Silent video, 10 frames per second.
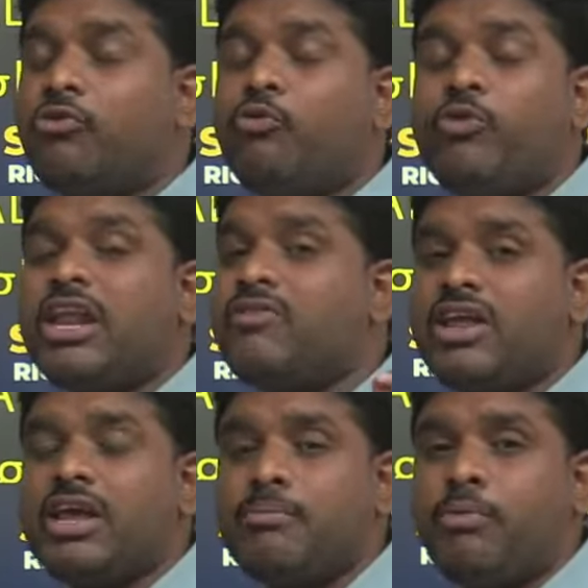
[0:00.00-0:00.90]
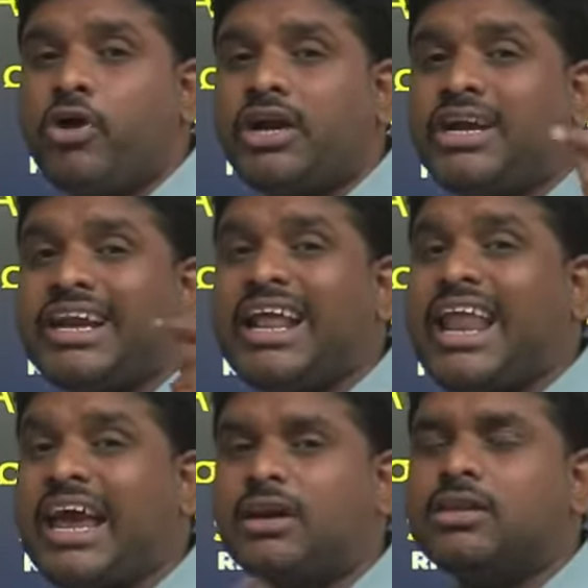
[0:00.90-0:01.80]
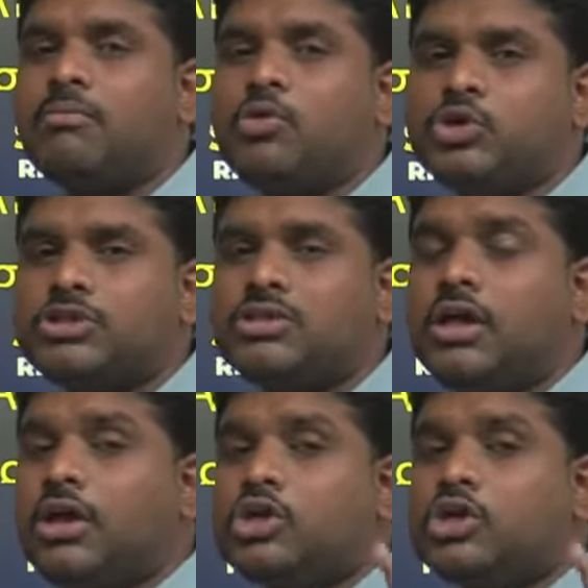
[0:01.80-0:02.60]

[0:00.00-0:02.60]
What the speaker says: Very, very important, and I like it the most.